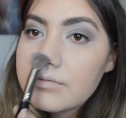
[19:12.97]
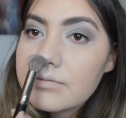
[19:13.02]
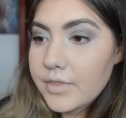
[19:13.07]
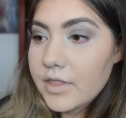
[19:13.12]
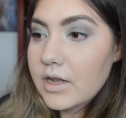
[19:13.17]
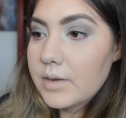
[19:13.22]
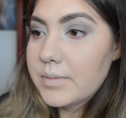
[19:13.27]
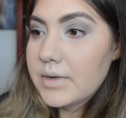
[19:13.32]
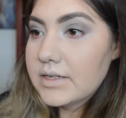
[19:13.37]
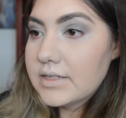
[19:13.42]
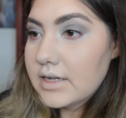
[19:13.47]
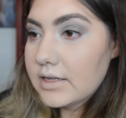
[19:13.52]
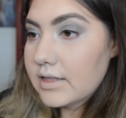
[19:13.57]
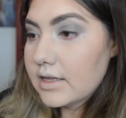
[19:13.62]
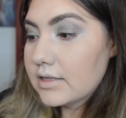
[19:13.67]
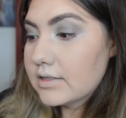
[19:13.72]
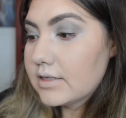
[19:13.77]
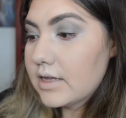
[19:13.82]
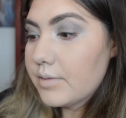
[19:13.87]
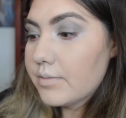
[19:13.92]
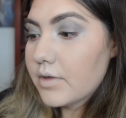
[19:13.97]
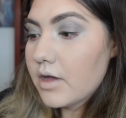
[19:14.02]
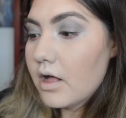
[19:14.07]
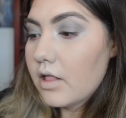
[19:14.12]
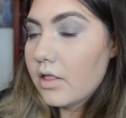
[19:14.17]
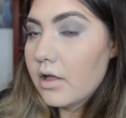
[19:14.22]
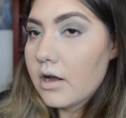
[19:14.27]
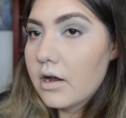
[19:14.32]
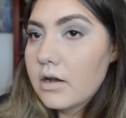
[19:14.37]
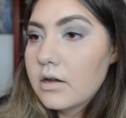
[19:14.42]
Then I'm going to take that same
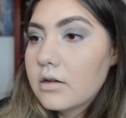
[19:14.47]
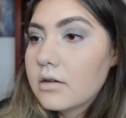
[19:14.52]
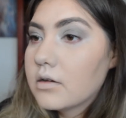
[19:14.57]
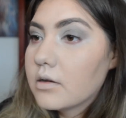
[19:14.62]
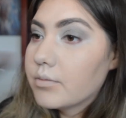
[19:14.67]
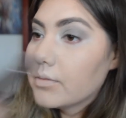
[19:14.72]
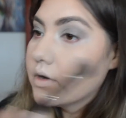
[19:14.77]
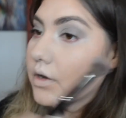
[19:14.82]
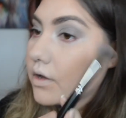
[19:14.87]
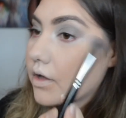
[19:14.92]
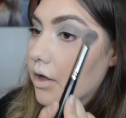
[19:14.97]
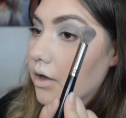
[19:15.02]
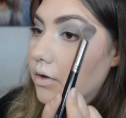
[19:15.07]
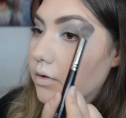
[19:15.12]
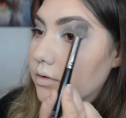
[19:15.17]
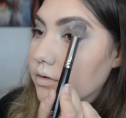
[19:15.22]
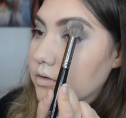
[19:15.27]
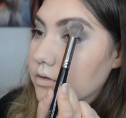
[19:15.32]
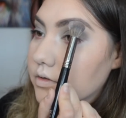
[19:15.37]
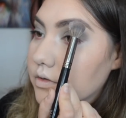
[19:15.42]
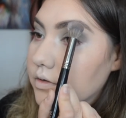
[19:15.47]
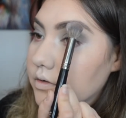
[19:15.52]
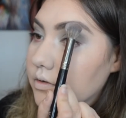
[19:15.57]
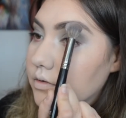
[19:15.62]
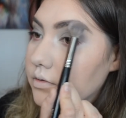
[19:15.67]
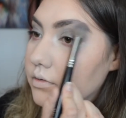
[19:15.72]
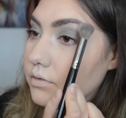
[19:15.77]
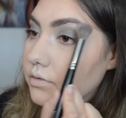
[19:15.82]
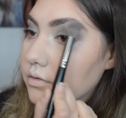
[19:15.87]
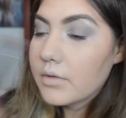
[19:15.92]
color, I'm going to go
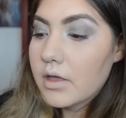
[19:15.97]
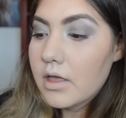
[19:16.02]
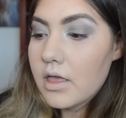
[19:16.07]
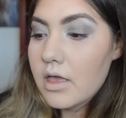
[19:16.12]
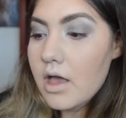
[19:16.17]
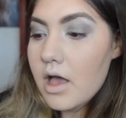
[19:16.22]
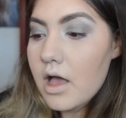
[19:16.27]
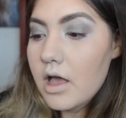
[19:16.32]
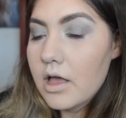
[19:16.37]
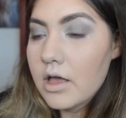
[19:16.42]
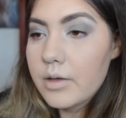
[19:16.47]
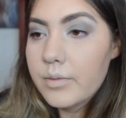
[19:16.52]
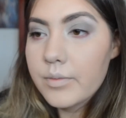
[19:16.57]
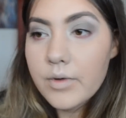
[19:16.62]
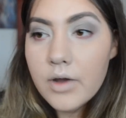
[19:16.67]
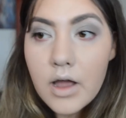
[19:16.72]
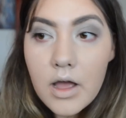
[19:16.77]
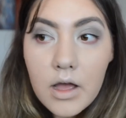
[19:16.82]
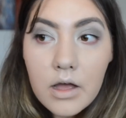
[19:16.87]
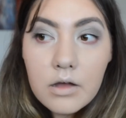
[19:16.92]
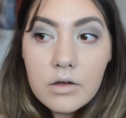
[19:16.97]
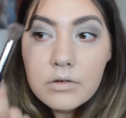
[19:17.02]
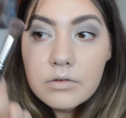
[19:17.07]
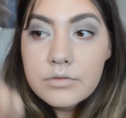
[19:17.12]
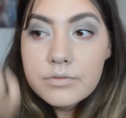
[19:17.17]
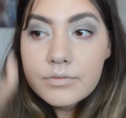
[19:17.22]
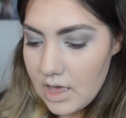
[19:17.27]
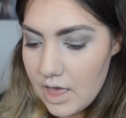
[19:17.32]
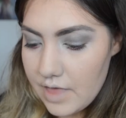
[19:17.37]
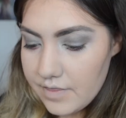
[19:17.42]
into my eyebrow,
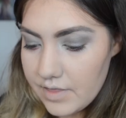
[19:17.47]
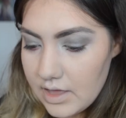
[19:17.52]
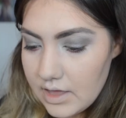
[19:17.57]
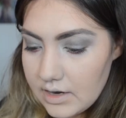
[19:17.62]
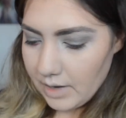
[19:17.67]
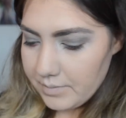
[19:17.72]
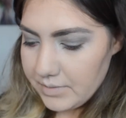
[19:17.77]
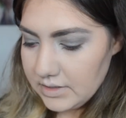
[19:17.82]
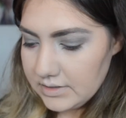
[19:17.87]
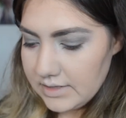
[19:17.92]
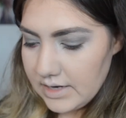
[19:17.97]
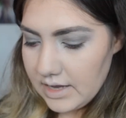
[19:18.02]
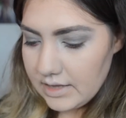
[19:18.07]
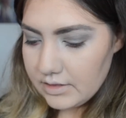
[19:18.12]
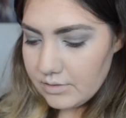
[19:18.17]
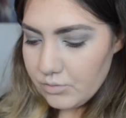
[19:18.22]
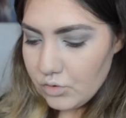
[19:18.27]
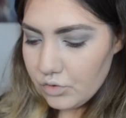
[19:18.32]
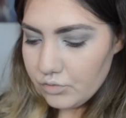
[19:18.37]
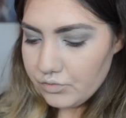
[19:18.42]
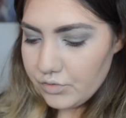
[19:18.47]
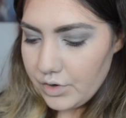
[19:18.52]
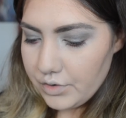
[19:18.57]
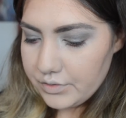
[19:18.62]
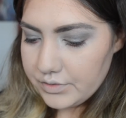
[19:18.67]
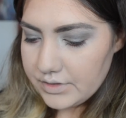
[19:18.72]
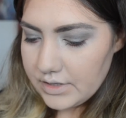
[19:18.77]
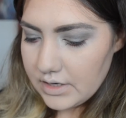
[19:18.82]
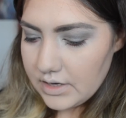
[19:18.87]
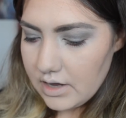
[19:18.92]
and then I'm going to take the more
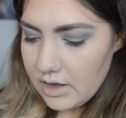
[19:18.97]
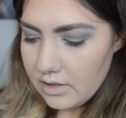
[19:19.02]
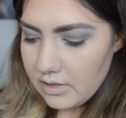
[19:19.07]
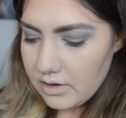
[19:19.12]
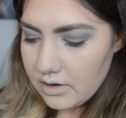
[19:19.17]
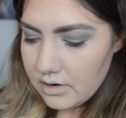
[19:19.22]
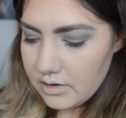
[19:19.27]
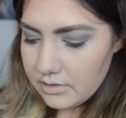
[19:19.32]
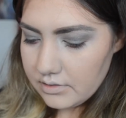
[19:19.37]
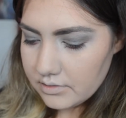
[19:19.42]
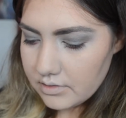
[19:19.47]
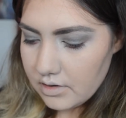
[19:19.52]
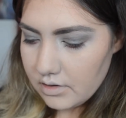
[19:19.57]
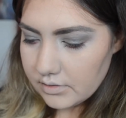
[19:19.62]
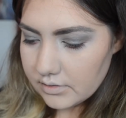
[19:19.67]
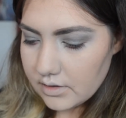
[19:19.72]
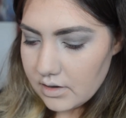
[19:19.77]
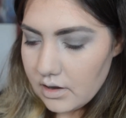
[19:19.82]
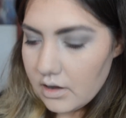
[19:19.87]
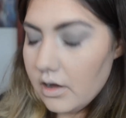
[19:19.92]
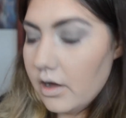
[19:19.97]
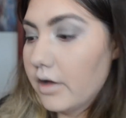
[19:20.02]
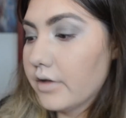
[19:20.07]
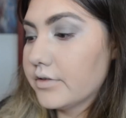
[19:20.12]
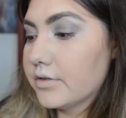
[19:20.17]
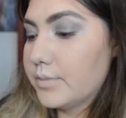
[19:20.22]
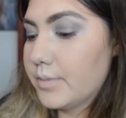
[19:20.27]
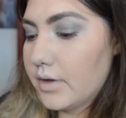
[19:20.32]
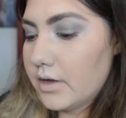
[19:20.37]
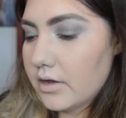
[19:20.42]
rosy color called
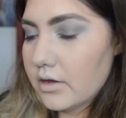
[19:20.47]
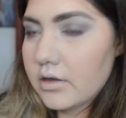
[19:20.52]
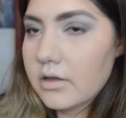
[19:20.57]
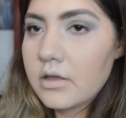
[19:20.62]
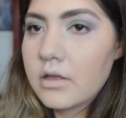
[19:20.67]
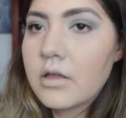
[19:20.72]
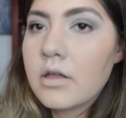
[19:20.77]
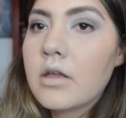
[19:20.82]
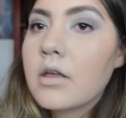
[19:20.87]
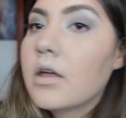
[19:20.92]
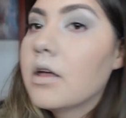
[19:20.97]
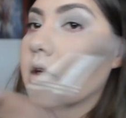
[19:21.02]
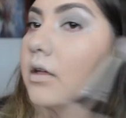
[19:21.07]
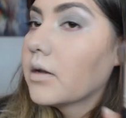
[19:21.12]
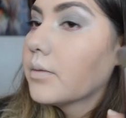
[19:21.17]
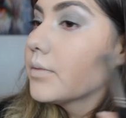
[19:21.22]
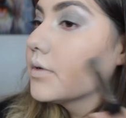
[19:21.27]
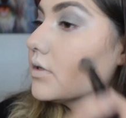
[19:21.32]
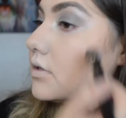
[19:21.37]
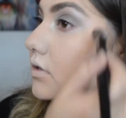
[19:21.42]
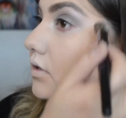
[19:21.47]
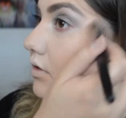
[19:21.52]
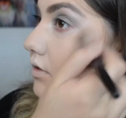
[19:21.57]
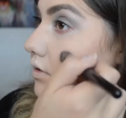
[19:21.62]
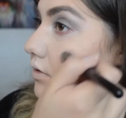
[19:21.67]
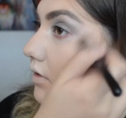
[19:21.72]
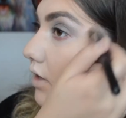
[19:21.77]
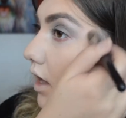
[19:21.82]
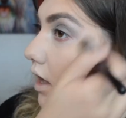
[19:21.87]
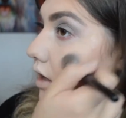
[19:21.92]
Cosmic, and I'm just going to
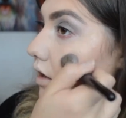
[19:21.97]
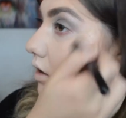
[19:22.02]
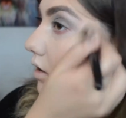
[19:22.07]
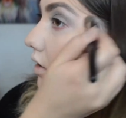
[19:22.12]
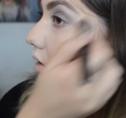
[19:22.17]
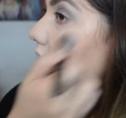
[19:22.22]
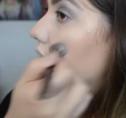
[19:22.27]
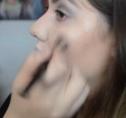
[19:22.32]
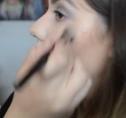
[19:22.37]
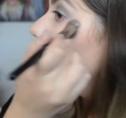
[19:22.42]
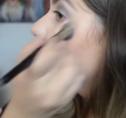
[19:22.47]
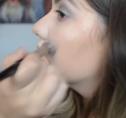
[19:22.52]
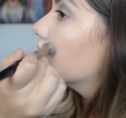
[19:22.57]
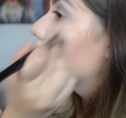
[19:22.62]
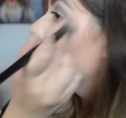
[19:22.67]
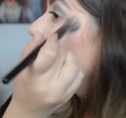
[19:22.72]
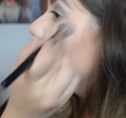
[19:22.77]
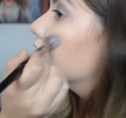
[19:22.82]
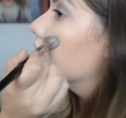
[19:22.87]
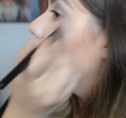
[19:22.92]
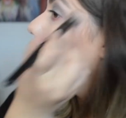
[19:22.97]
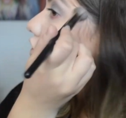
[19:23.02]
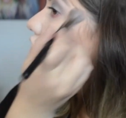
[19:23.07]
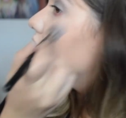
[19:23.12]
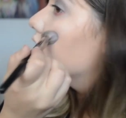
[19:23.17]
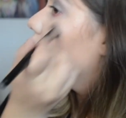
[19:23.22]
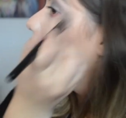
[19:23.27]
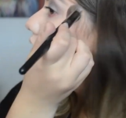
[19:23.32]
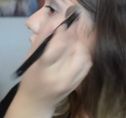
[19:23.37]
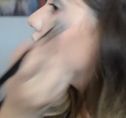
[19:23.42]
do that on the
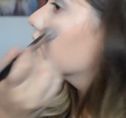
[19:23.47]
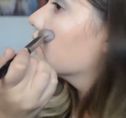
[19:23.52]
cheeks.